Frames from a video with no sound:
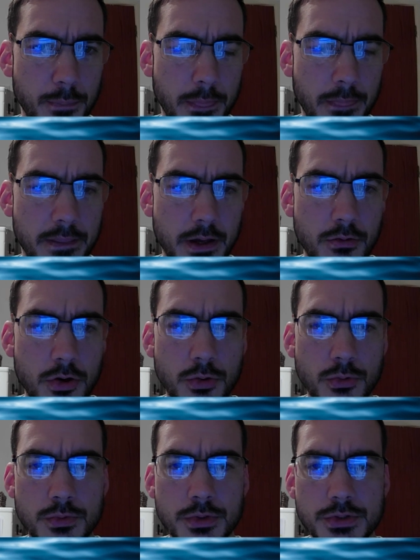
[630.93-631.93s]
their
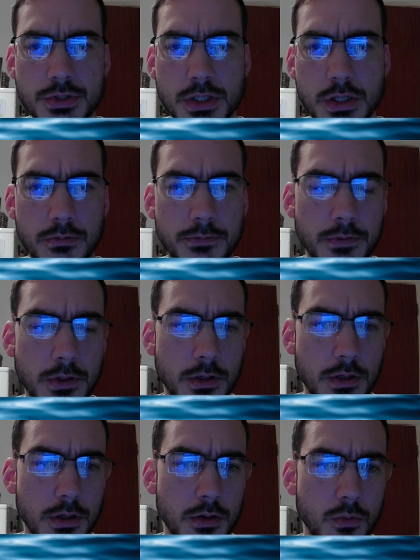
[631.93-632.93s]
own
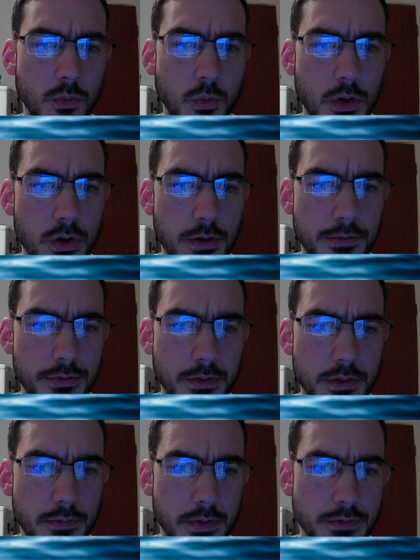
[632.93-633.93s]
self-worth.
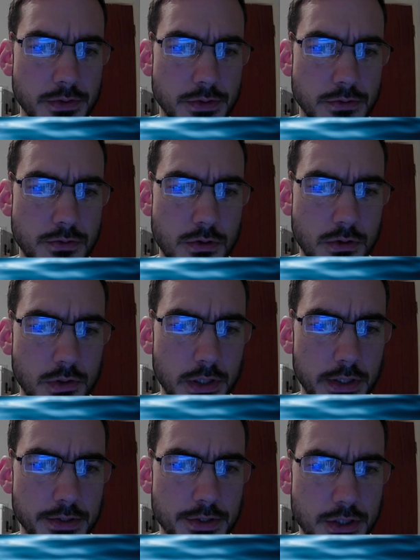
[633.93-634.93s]
There's strong
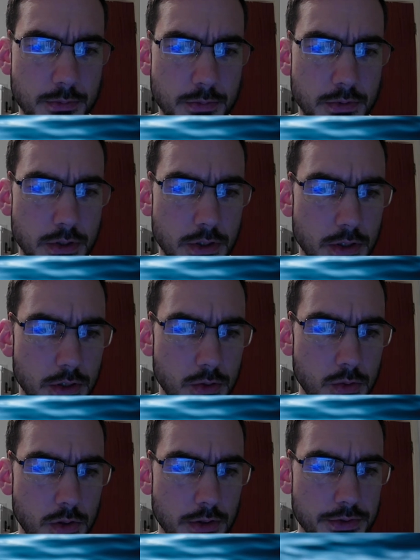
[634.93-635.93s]
leadership
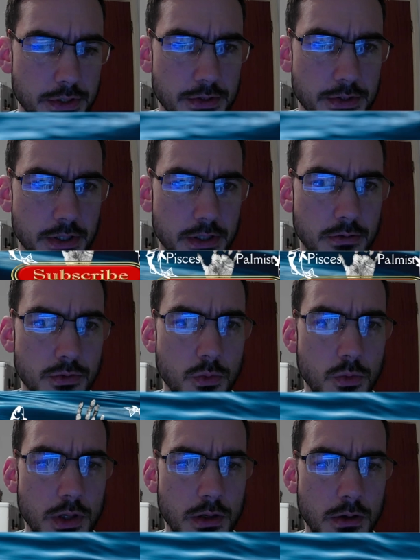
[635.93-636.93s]
qualities here as
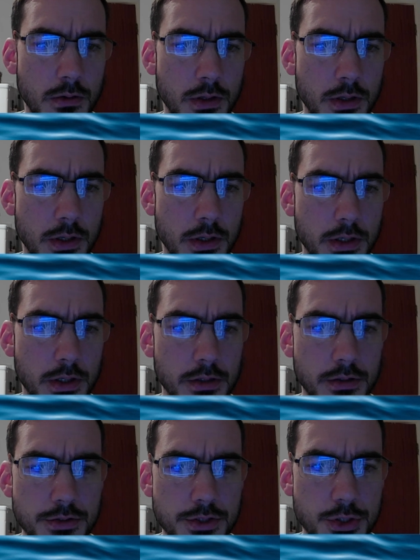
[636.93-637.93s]
well.
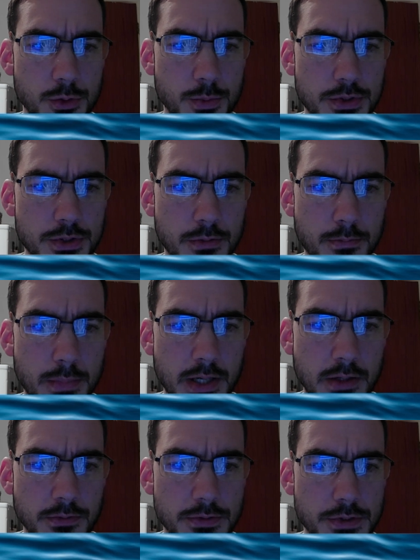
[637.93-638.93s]
The Jupiter
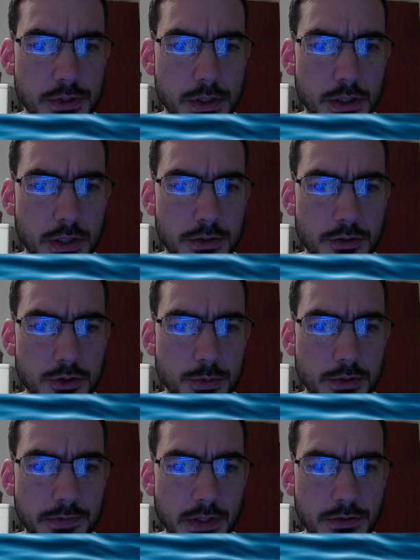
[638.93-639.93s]

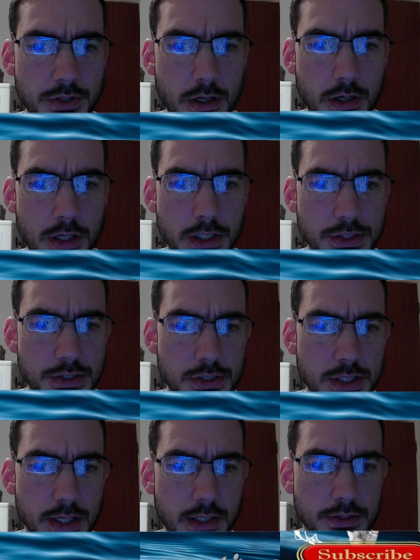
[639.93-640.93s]
finger is high
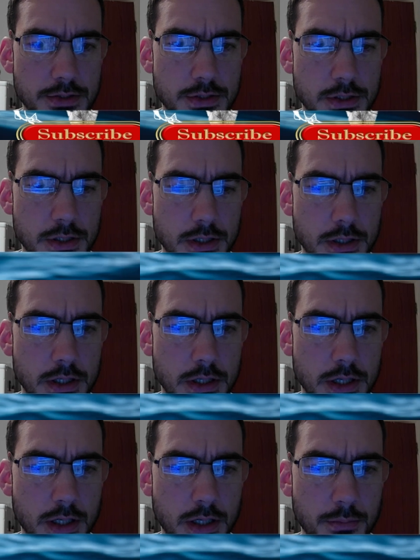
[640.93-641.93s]
set,
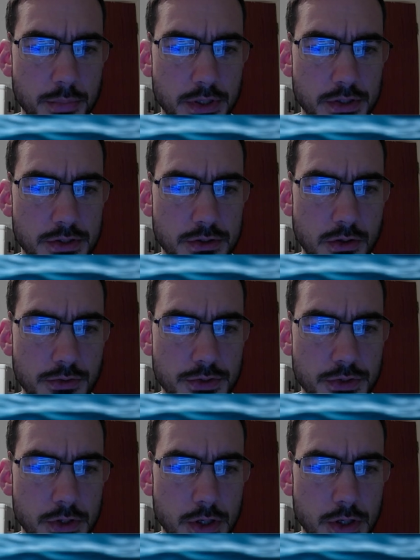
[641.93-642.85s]
but it's not,